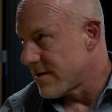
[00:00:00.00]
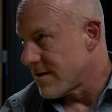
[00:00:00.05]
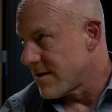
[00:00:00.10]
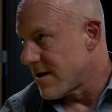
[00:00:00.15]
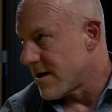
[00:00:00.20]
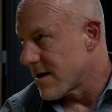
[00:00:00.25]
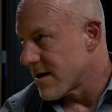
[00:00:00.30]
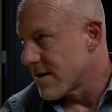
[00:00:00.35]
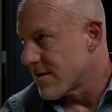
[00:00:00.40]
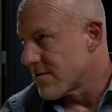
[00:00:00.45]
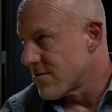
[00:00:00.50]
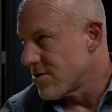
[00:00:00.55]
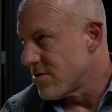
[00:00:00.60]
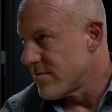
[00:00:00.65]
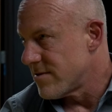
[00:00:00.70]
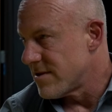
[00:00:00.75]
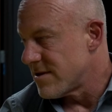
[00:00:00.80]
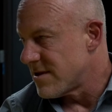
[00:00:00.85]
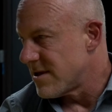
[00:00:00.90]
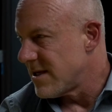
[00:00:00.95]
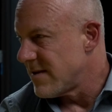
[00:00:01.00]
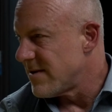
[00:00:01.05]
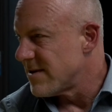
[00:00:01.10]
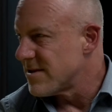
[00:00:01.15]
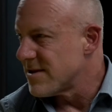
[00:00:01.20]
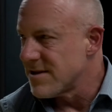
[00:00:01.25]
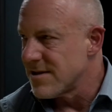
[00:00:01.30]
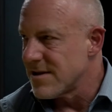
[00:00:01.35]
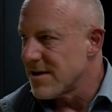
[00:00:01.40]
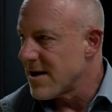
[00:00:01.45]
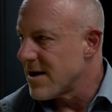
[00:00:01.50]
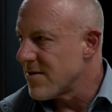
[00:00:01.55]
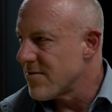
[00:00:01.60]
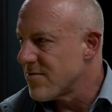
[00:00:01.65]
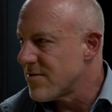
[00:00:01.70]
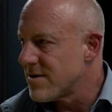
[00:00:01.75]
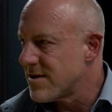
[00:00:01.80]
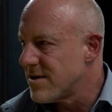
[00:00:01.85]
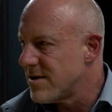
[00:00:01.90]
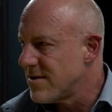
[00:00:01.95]
the locker room and the teammates.
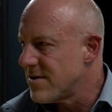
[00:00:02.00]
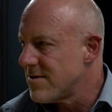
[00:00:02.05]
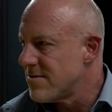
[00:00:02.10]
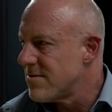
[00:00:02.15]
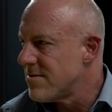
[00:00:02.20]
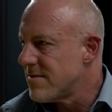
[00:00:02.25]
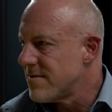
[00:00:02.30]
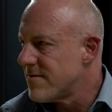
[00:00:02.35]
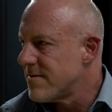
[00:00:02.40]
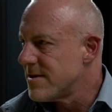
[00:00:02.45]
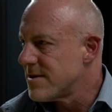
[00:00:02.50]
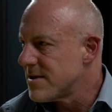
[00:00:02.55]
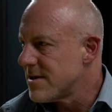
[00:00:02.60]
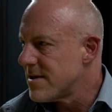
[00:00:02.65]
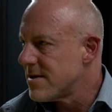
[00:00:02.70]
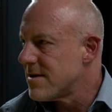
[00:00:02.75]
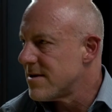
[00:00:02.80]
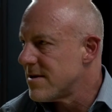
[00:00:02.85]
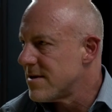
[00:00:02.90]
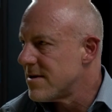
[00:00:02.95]
Do you miss that?